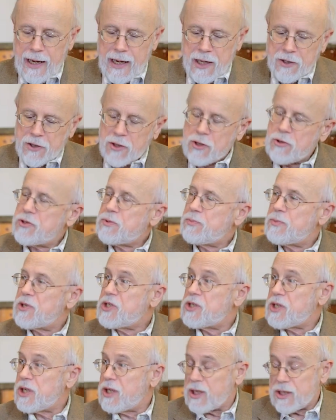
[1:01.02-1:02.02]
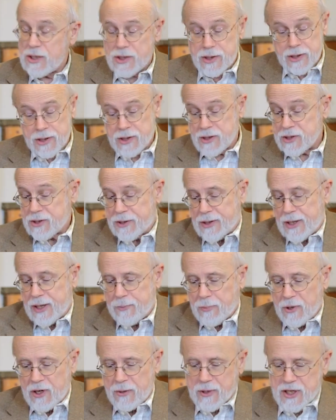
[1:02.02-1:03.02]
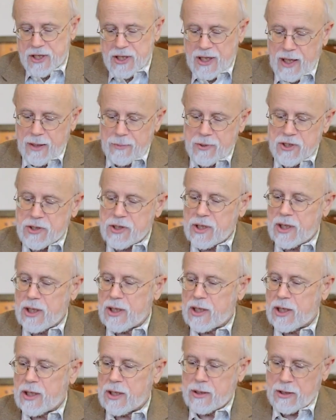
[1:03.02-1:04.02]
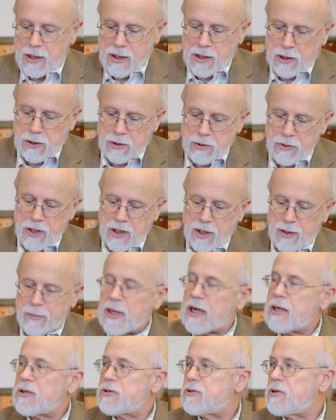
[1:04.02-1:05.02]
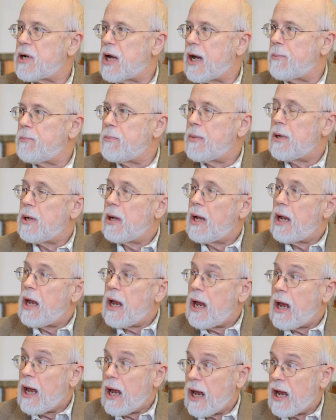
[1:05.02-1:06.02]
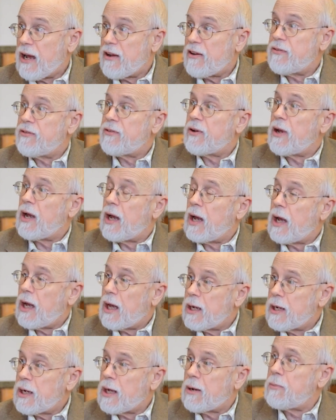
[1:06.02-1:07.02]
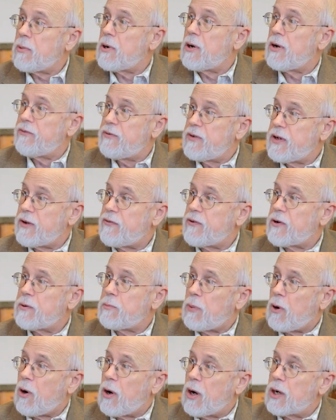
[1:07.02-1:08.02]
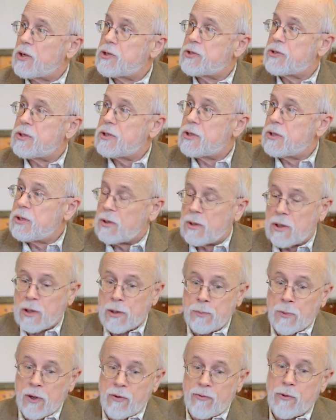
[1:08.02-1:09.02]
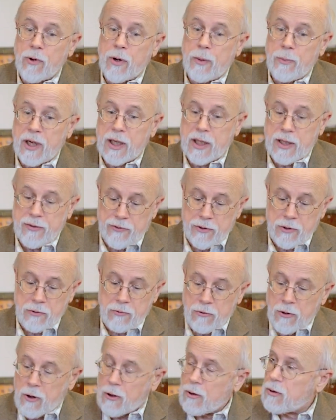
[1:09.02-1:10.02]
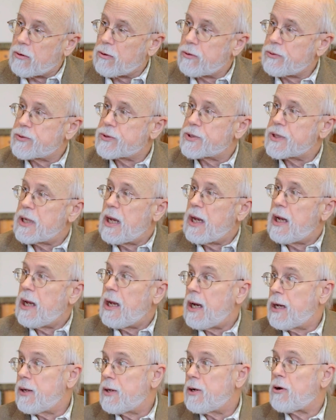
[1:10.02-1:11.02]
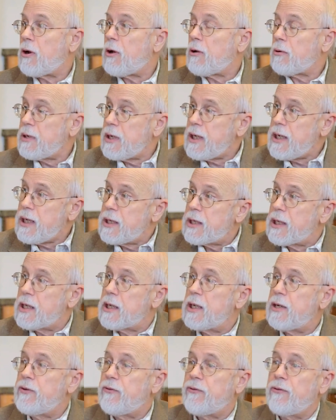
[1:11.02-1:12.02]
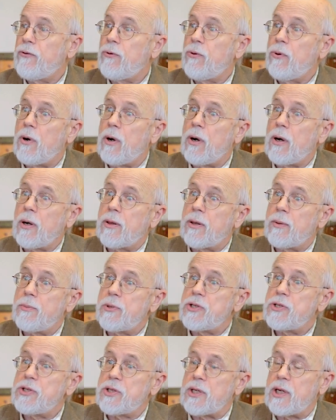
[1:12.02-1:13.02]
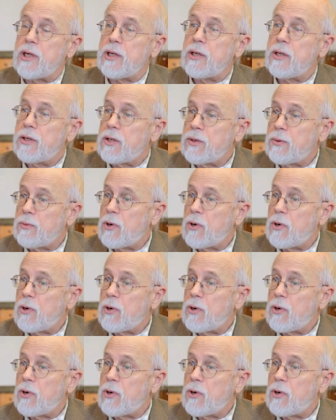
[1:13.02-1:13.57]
And those machines, just like pretty much any machine, including the mousetrap, have a number of different parts performing different roles, and they're all needed for the machine to